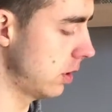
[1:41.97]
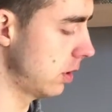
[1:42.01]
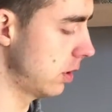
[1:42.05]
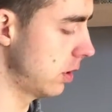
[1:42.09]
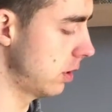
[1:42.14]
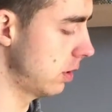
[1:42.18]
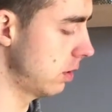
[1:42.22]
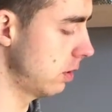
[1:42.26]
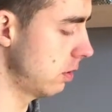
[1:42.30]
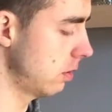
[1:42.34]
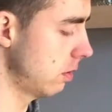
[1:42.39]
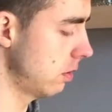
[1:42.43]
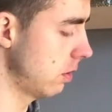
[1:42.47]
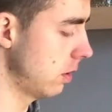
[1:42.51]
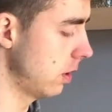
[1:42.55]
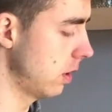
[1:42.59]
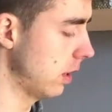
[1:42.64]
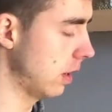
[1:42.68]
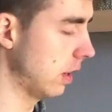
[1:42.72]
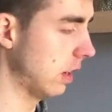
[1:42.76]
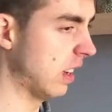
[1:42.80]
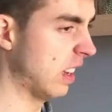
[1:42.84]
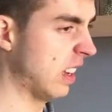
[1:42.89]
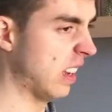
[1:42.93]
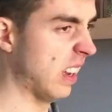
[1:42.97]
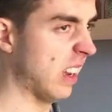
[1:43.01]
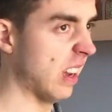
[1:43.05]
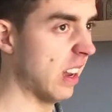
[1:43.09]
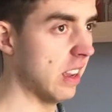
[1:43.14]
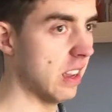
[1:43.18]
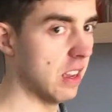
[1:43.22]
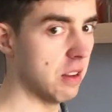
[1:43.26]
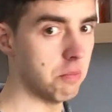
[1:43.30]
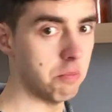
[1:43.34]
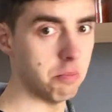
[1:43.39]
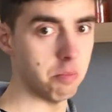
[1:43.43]
it's
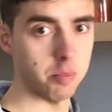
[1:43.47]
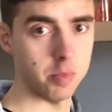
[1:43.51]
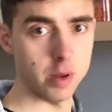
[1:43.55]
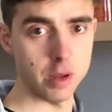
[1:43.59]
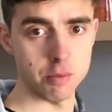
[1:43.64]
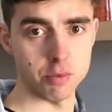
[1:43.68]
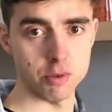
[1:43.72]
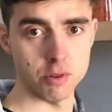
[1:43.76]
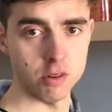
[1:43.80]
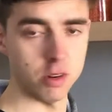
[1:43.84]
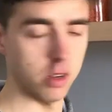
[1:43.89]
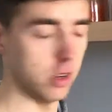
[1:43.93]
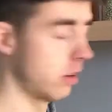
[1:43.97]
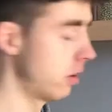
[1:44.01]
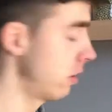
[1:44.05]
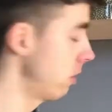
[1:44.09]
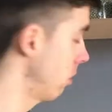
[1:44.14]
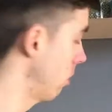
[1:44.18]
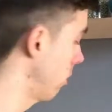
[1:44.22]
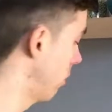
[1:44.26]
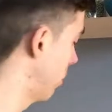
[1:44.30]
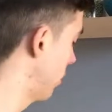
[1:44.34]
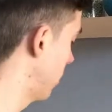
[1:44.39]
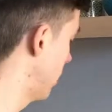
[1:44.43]
cayenne pepper. I don't know if